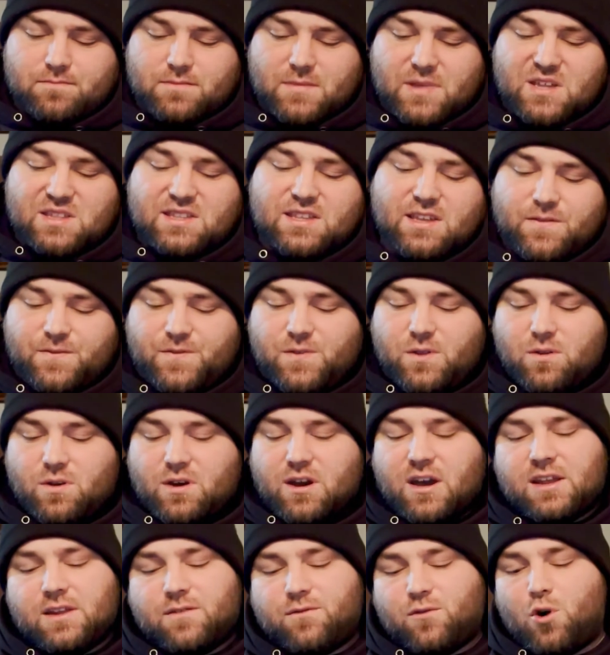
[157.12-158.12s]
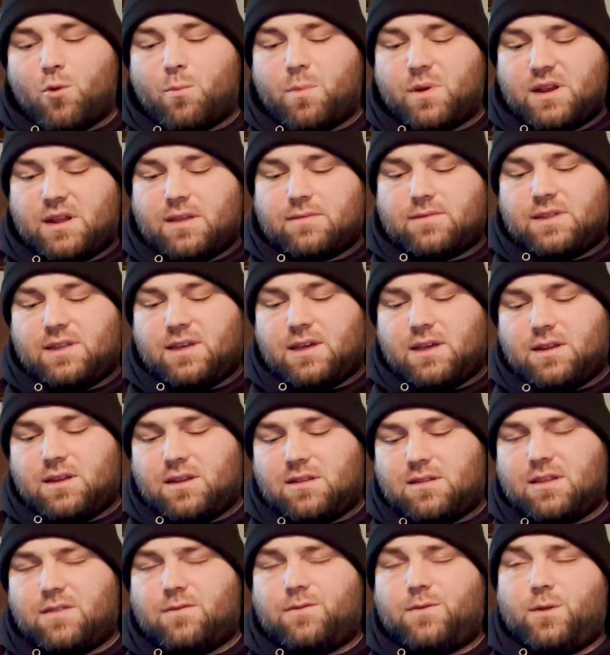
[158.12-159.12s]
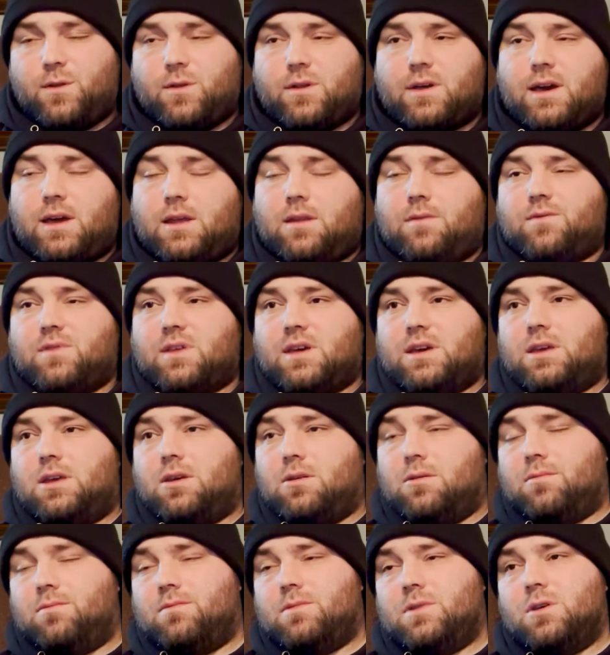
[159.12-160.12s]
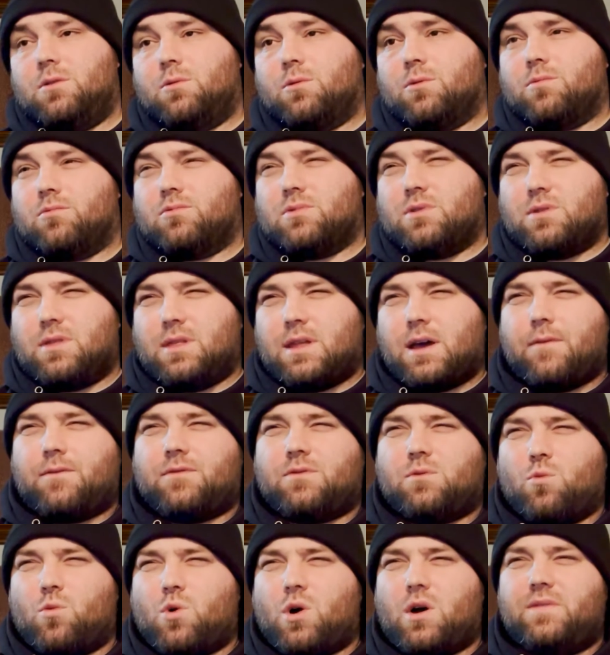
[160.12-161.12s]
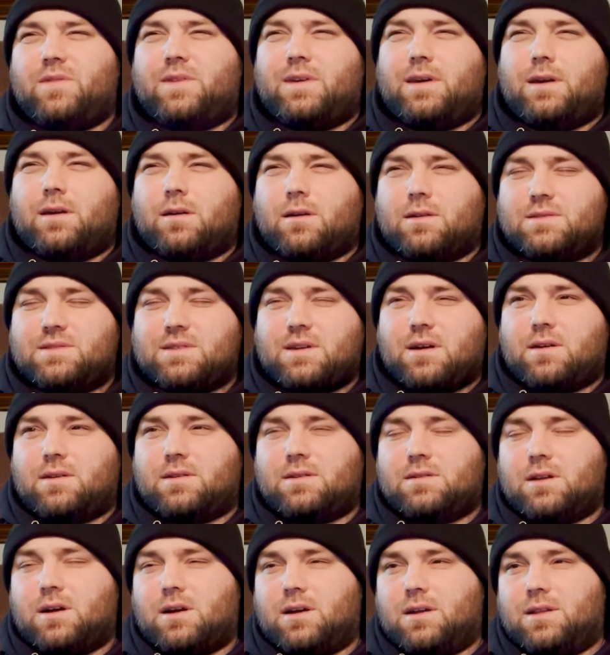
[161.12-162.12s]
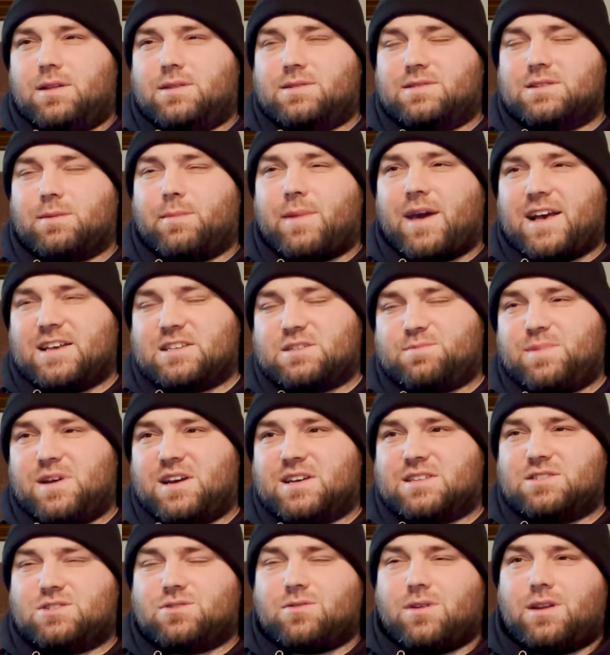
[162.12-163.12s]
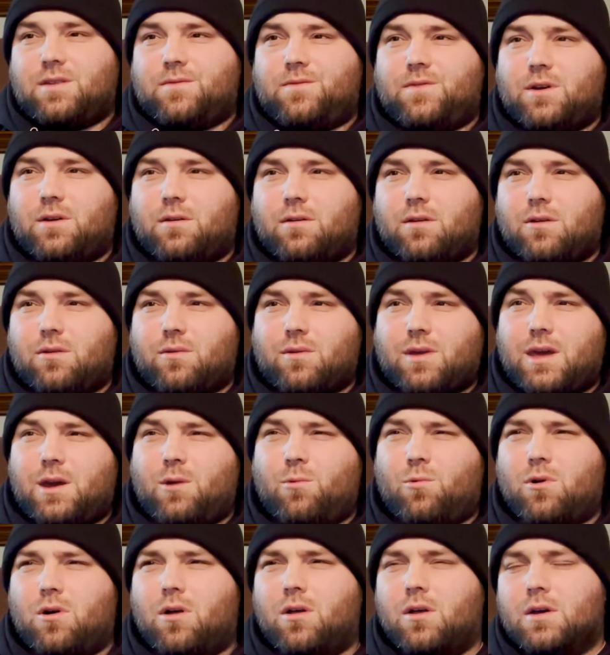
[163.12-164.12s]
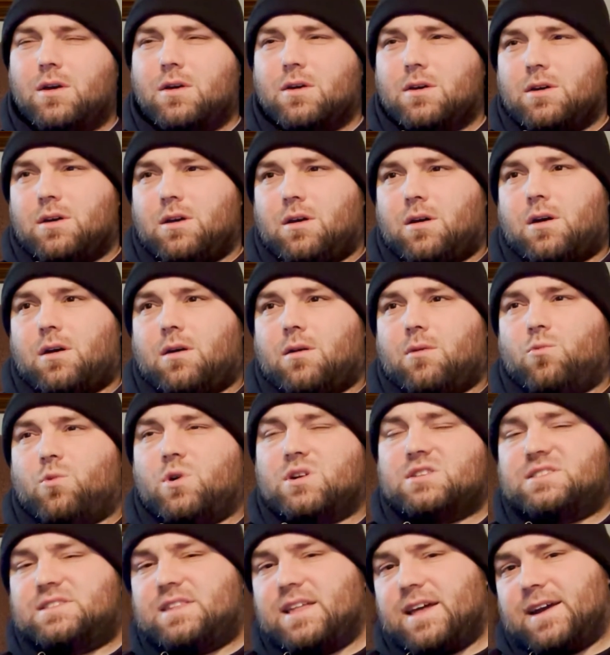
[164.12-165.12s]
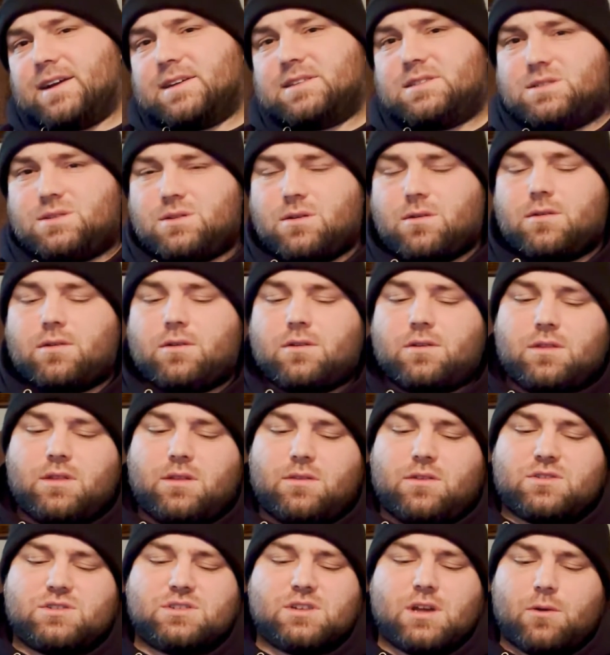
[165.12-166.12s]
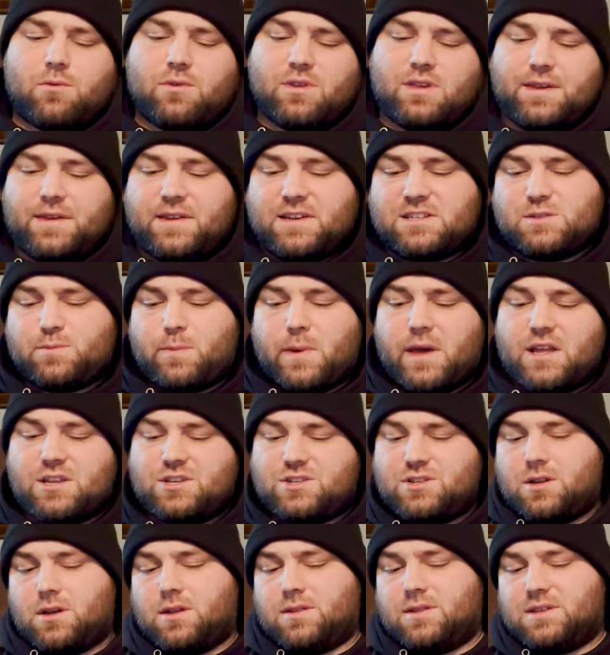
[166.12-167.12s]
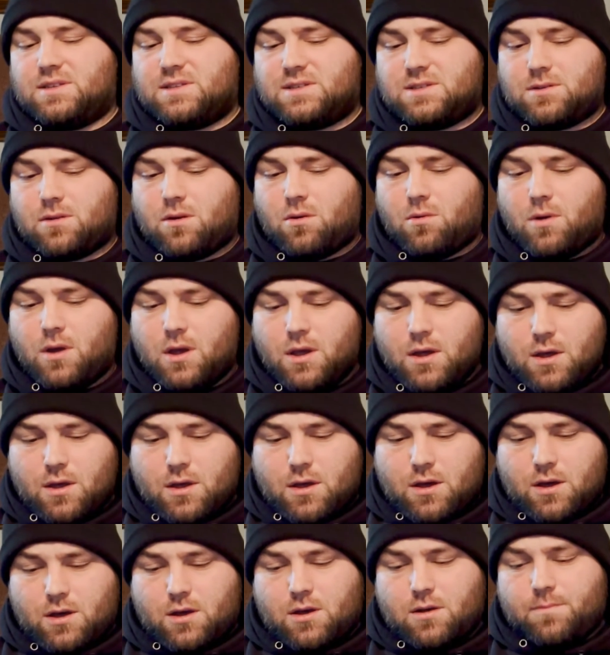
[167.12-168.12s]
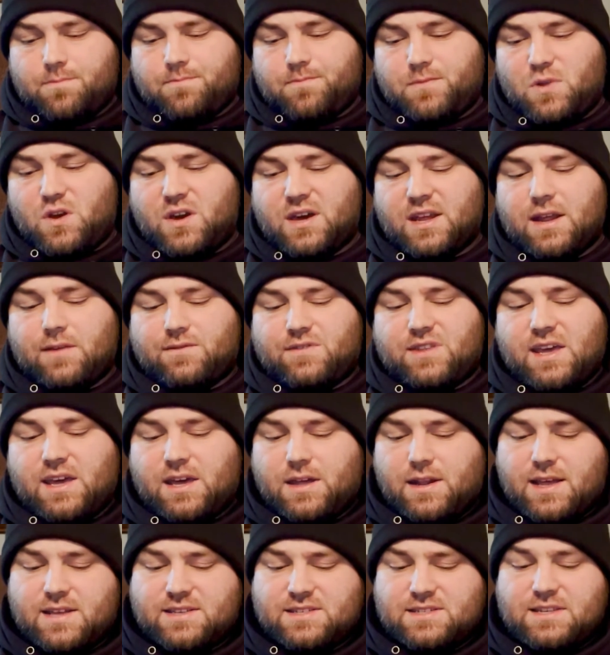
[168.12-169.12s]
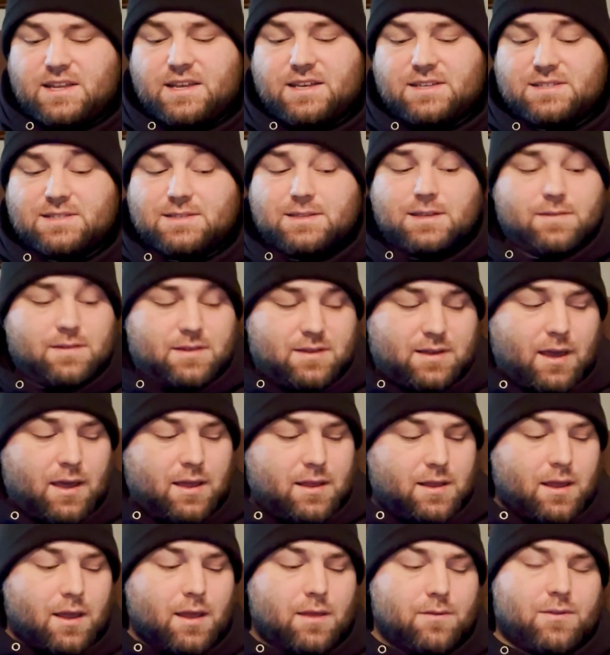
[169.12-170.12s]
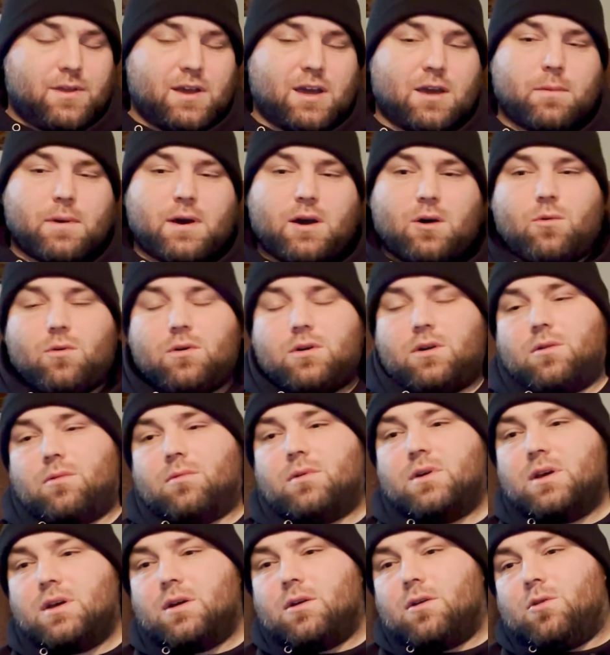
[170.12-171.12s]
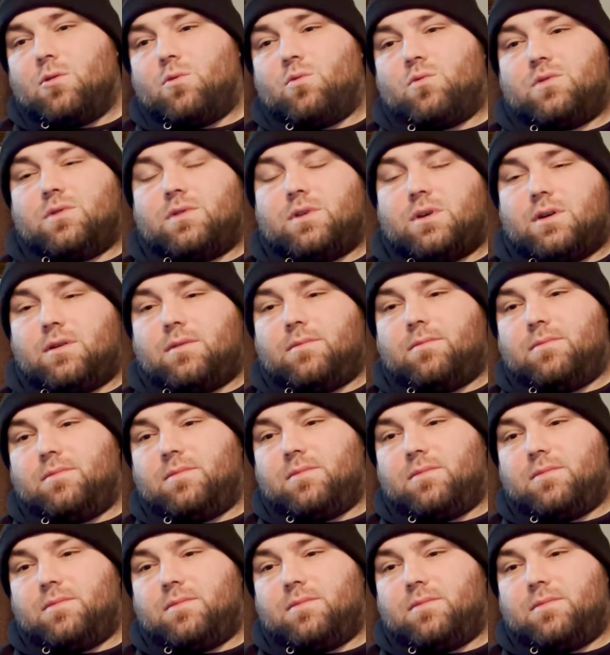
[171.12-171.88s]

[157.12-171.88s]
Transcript: it did feel kind of open at the end. It did feel kind of like you were left wanting on in some aspects, trying to figure out, okay, well, what's next? Or there's not really an expansion on this. So you kind of have to take it as it is and think about, well, the